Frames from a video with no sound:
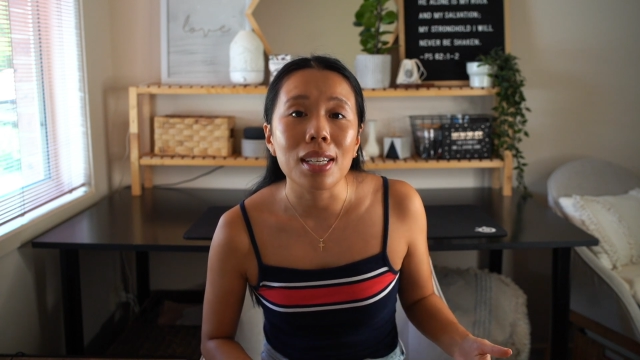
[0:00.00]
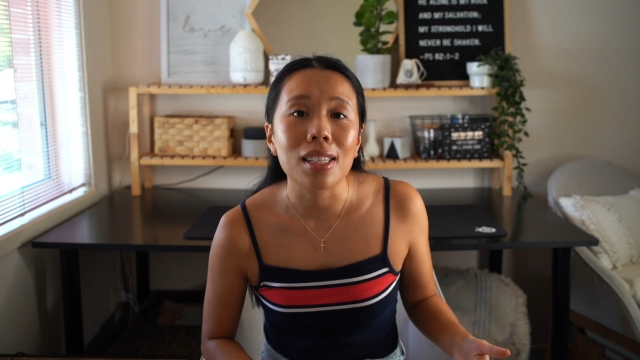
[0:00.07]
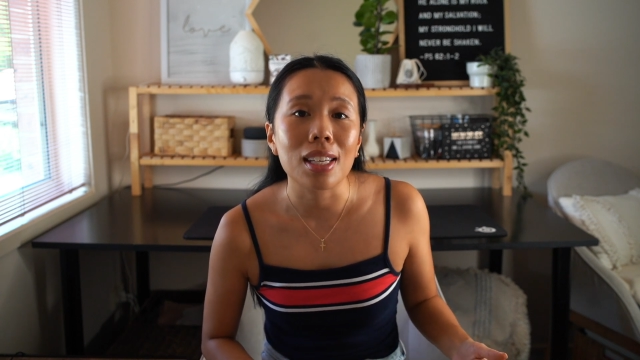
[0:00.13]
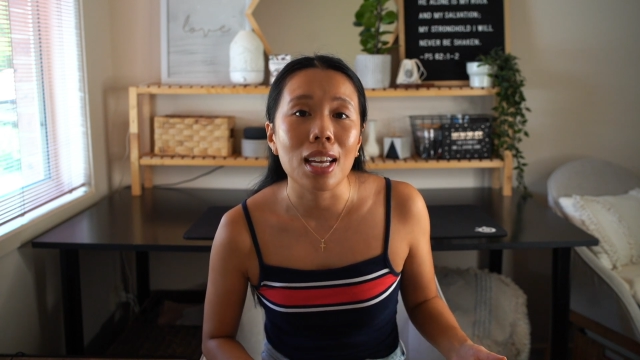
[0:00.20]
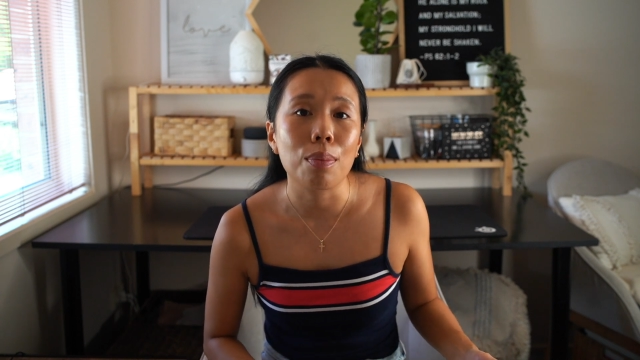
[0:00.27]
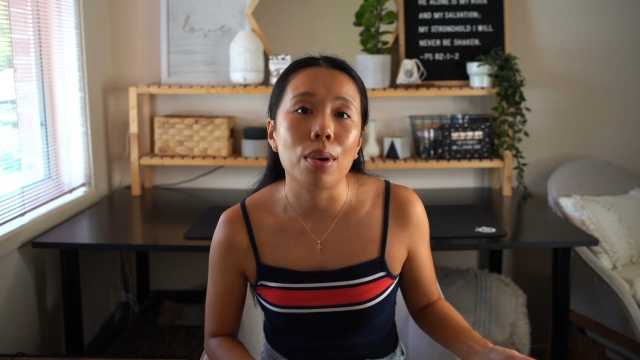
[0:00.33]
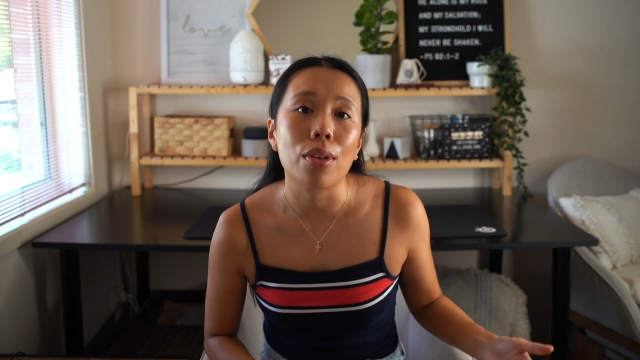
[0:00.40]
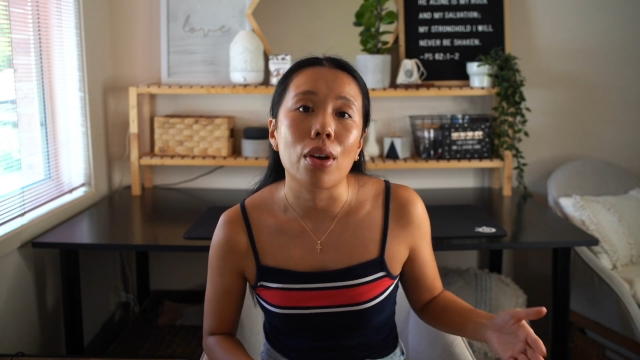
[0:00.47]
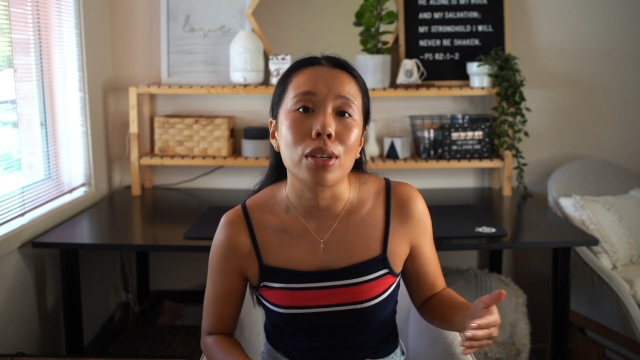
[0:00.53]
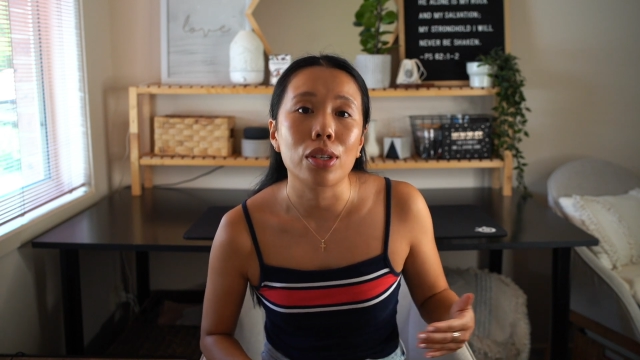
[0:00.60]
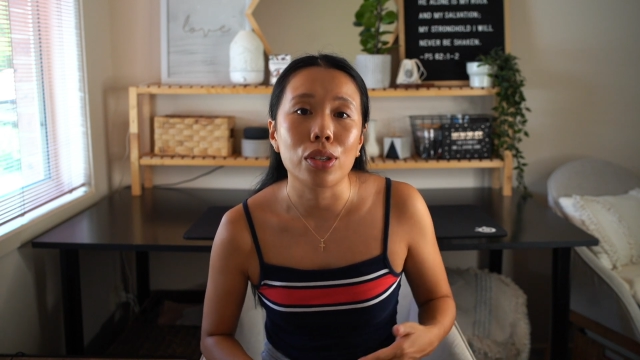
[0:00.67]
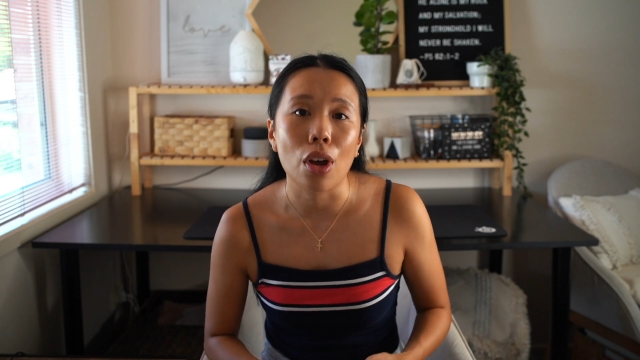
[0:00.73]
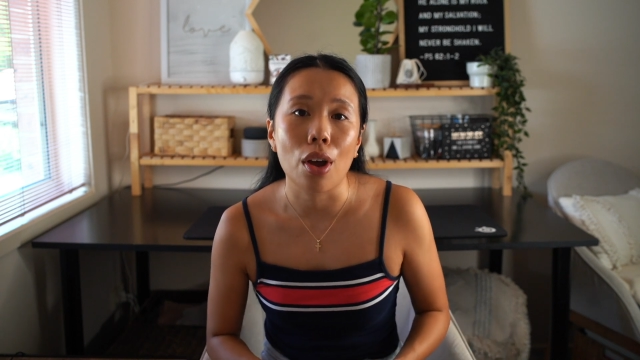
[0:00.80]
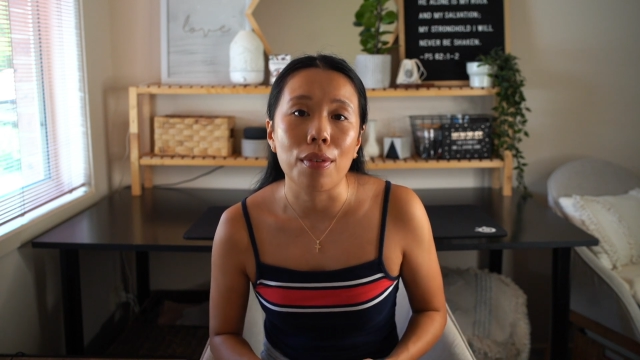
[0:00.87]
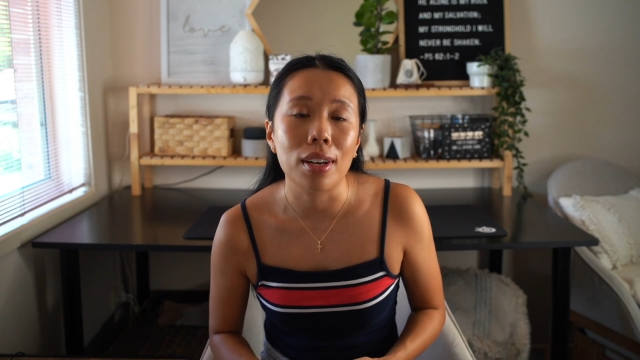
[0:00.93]
to sleep with her
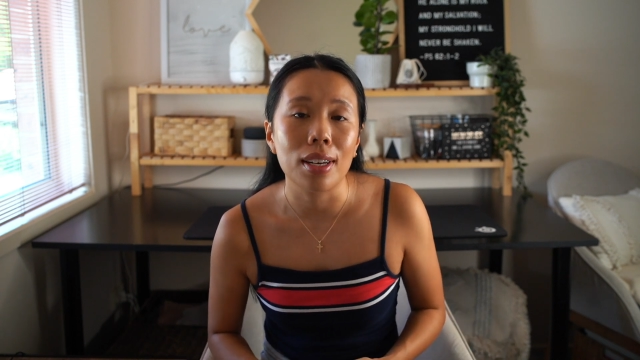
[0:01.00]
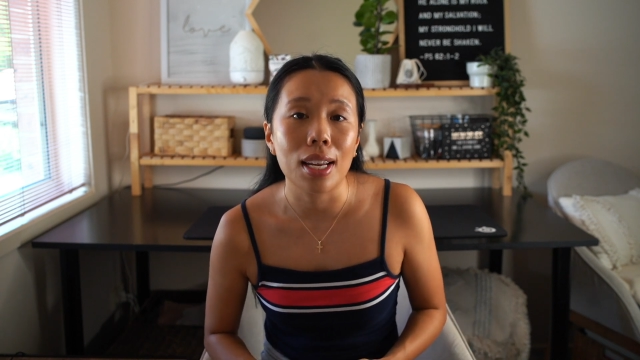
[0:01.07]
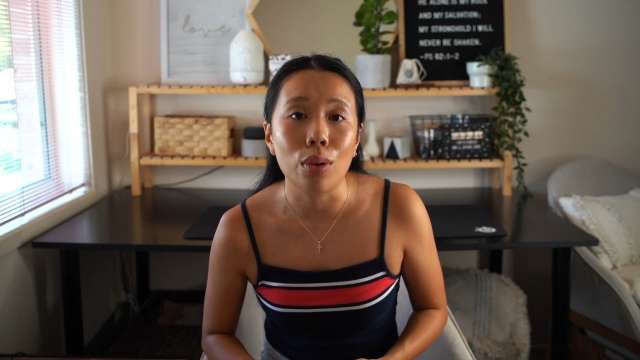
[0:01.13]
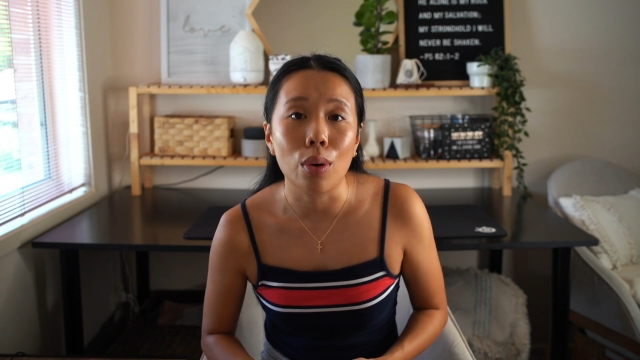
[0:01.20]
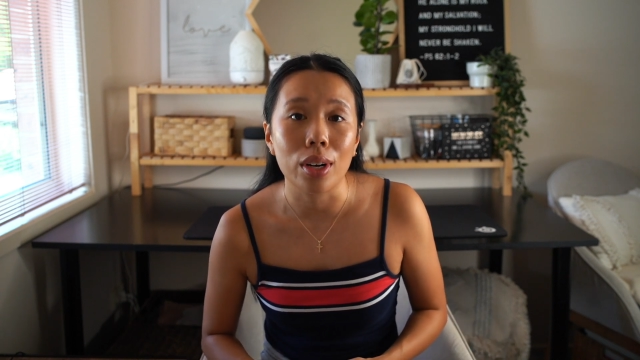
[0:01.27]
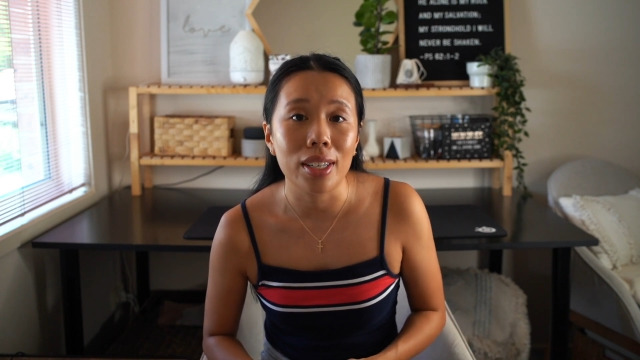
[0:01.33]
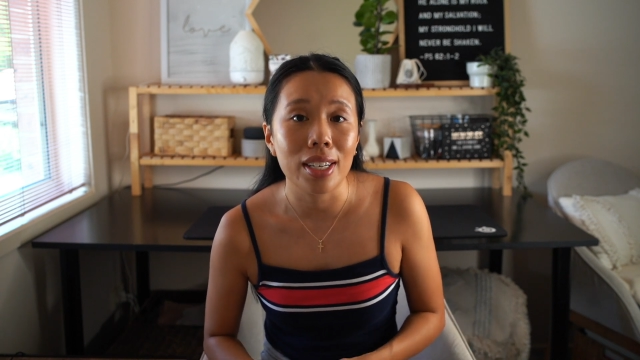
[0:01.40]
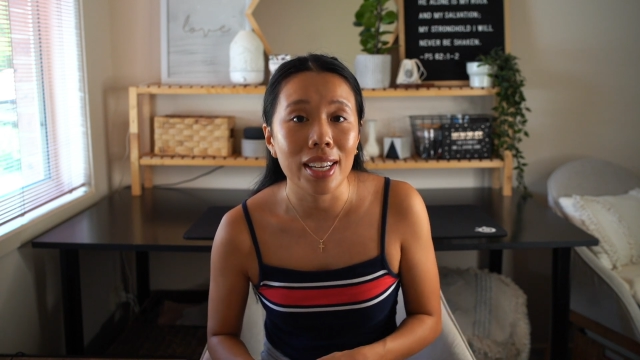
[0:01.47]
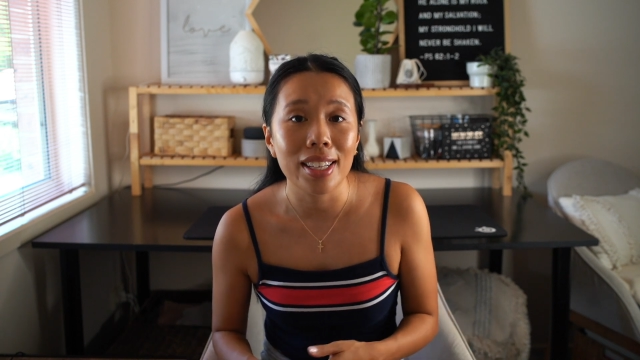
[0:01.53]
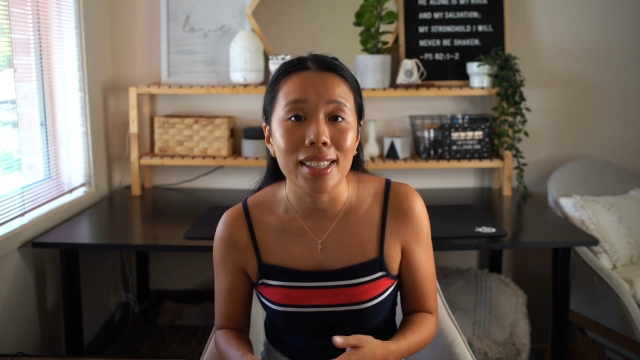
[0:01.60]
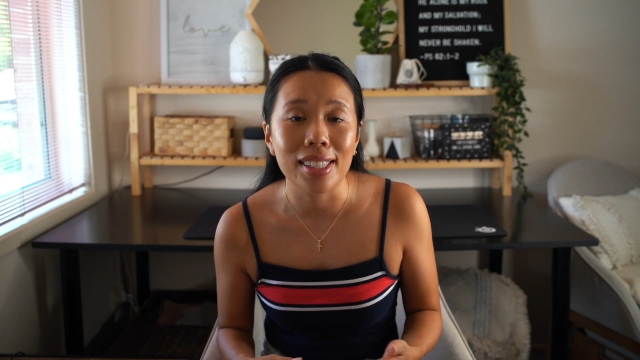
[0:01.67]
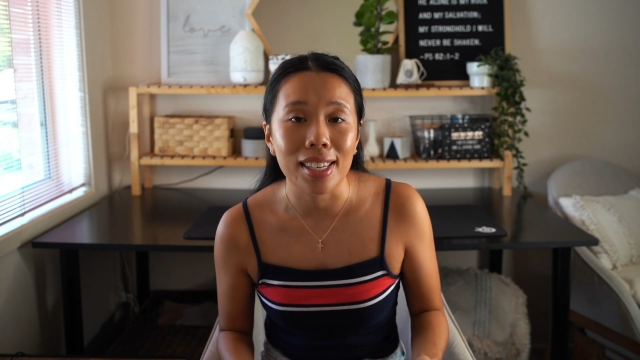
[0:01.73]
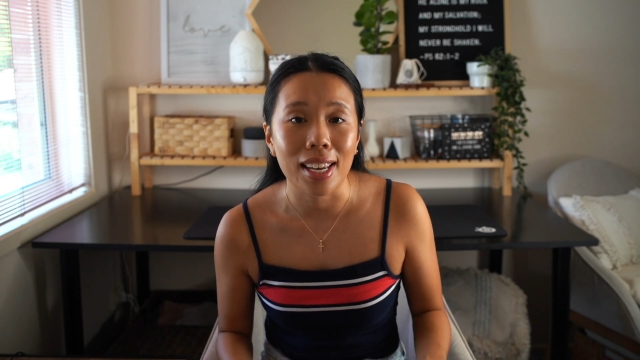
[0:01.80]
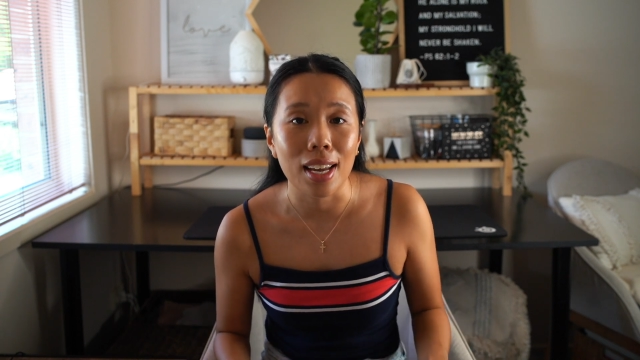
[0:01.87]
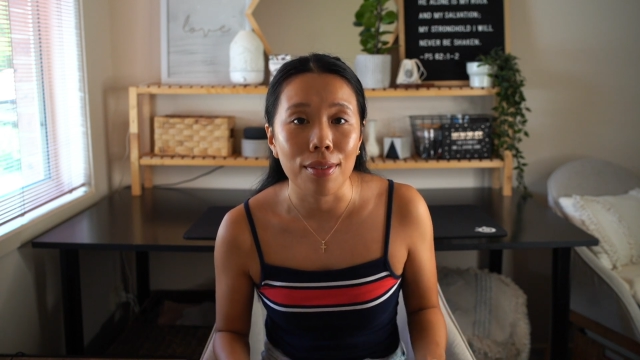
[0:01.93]
servant in order to
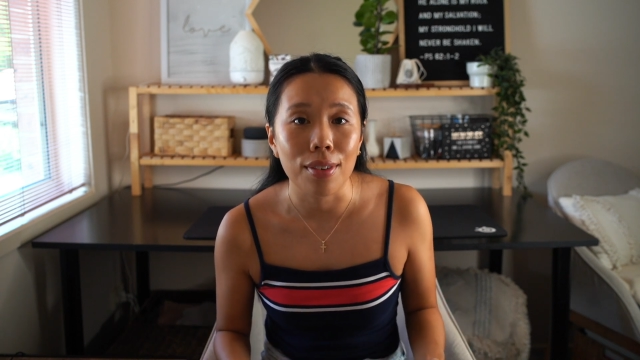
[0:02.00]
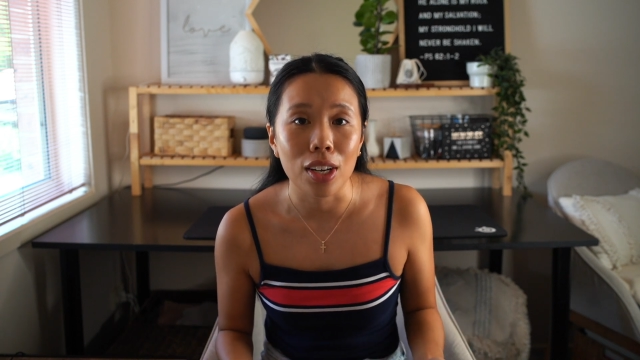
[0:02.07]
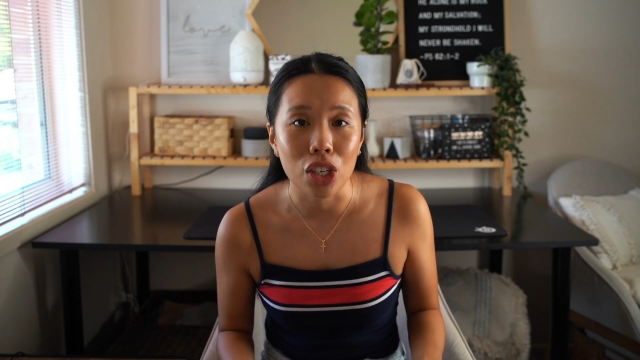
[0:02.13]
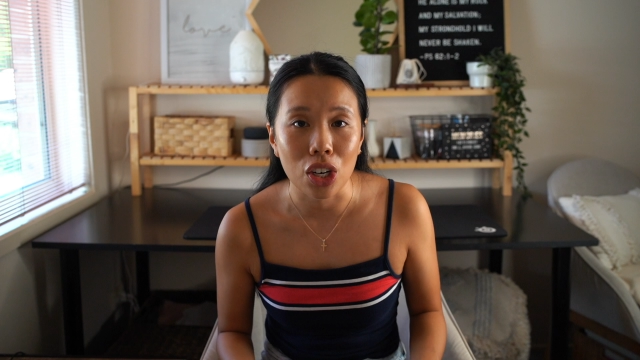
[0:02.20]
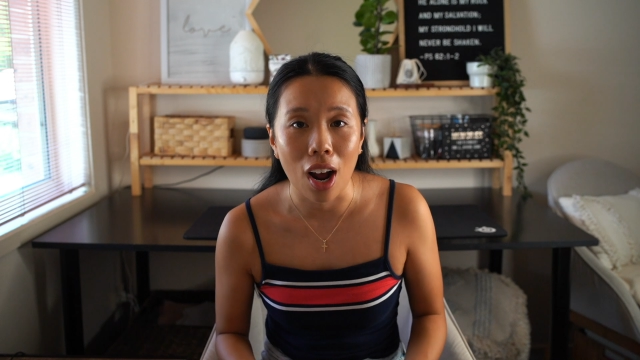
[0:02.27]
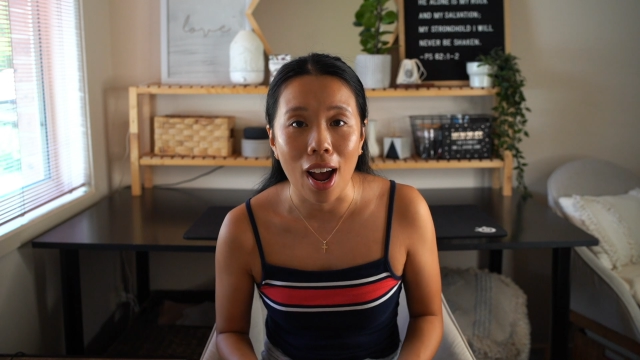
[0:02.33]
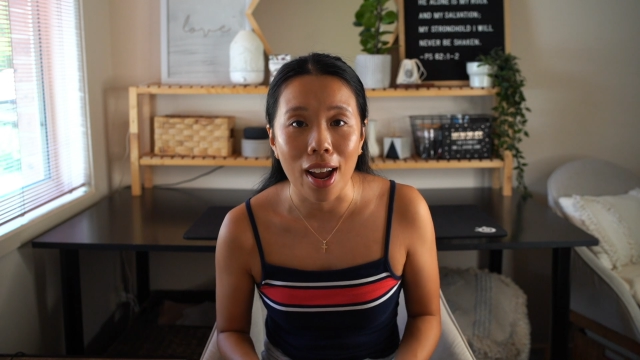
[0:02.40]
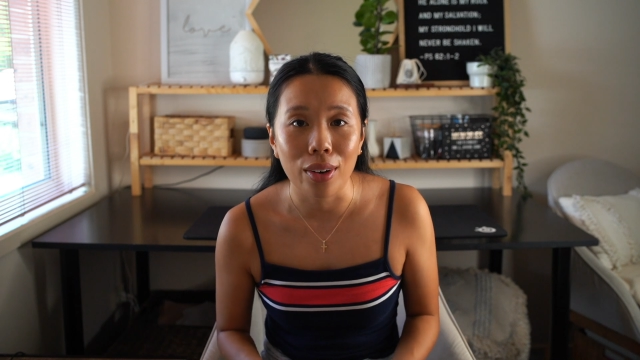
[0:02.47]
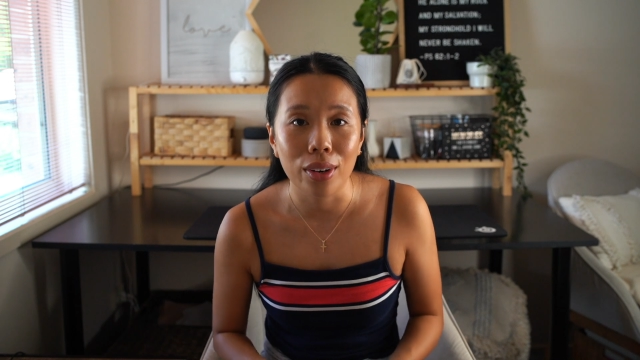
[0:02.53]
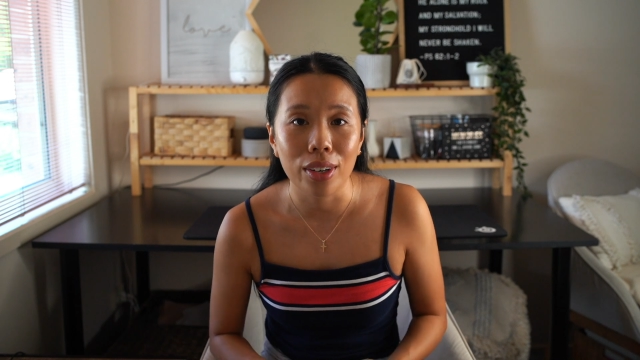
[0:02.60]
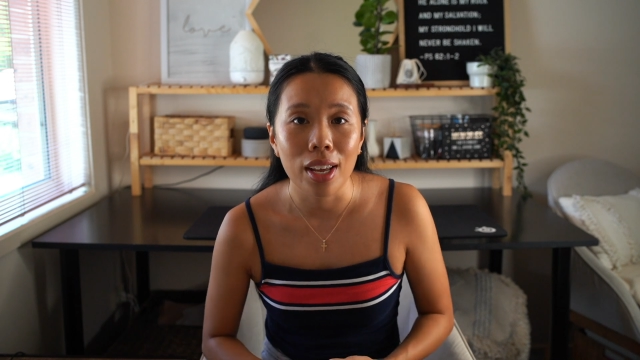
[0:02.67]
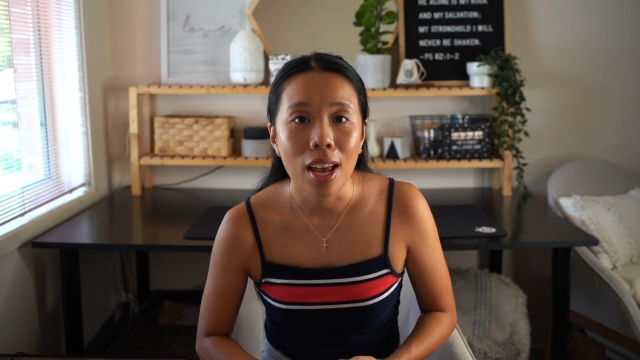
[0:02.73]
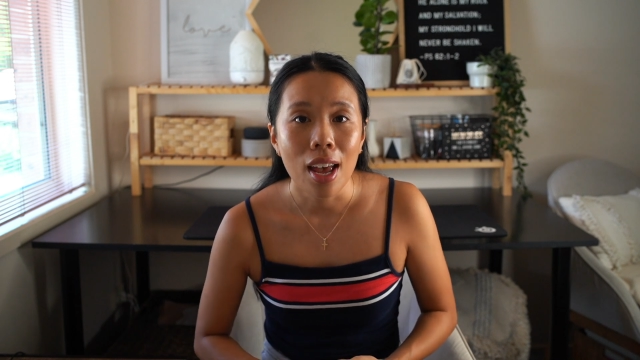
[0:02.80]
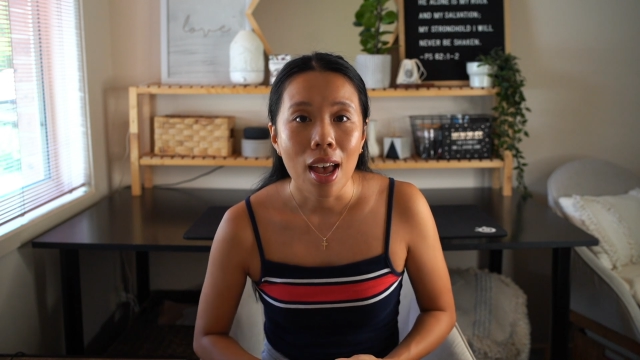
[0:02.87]
conceive a child.